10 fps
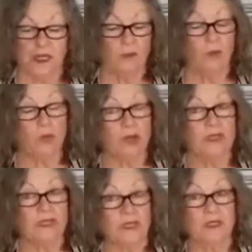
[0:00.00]
and we'll pop
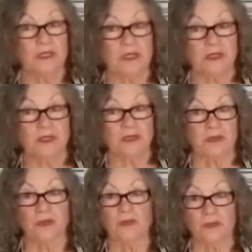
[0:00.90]
it into the mail to you
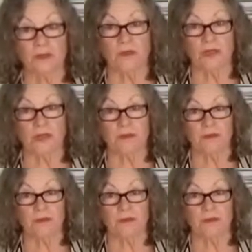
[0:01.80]
right away.